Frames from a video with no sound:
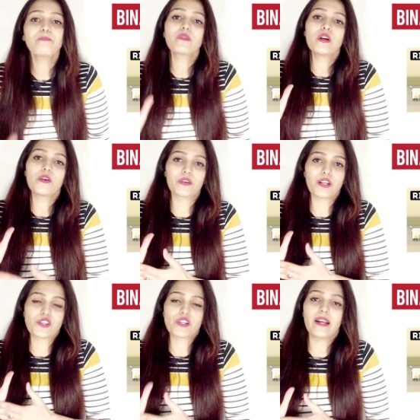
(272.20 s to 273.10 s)

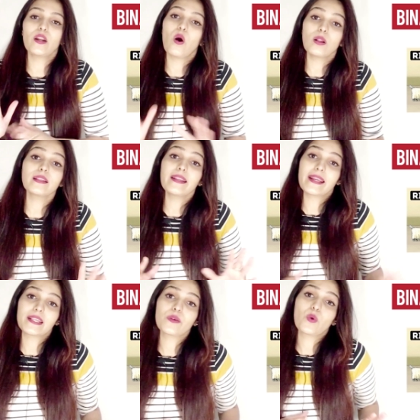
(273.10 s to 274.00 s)
rich and all the
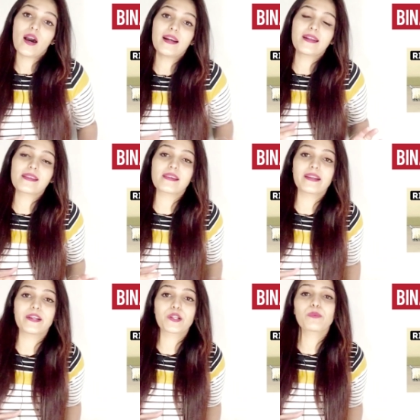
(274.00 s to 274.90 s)
negative qualities are
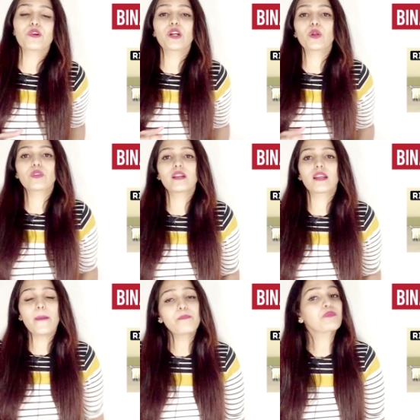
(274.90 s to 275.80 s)
attributed to the term